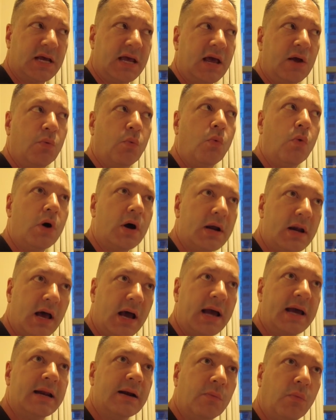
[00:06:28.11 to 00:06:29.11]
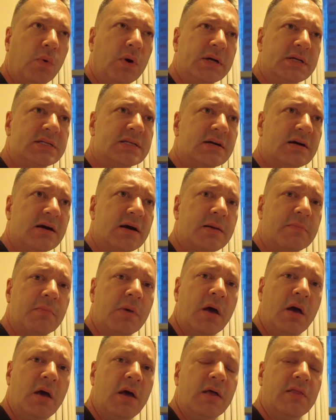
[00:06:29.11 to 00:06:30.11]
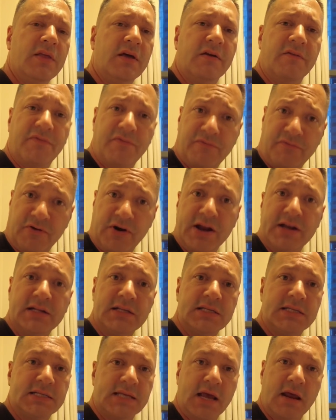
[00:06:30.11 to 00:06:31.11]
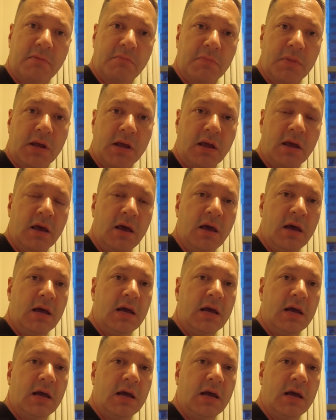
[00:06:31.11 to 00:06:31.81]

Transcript: I had one item one time that a friend sent me,